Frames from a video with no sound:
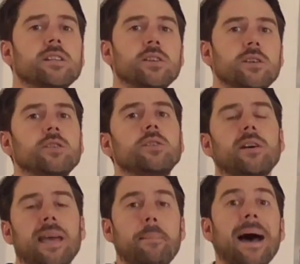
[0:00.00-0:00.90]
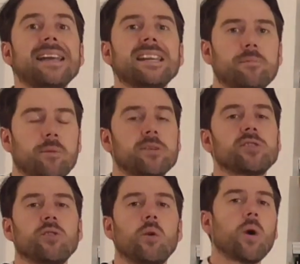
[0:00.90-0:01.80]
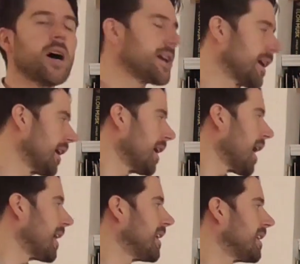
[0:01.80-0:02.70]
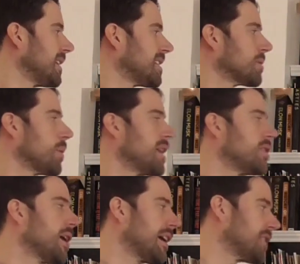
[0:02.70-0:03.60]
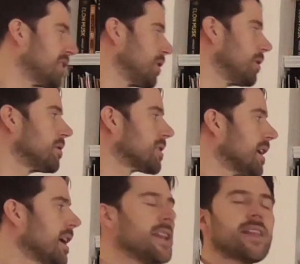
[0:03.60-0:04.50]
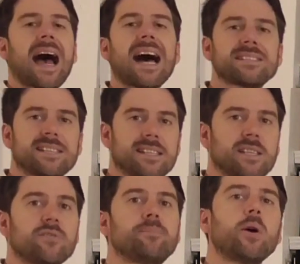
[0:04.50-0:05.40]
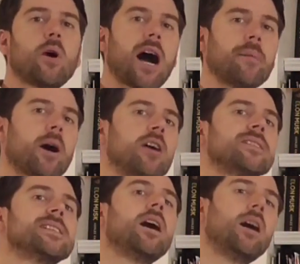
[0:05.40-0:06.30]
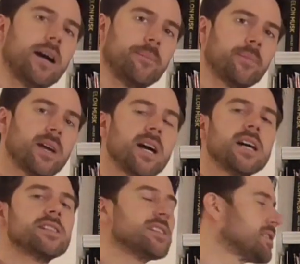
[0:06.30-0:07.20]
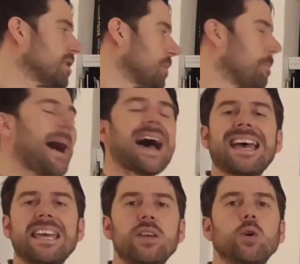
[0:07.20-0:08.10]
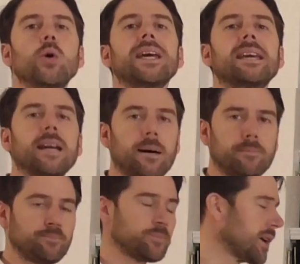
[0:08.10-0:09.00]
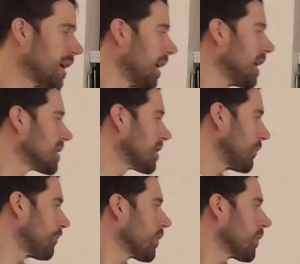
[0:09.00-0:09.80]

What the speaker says: you don't get paid anymore because you're not working. And then this is where you have to use the assets that you built up over time to pay your income. So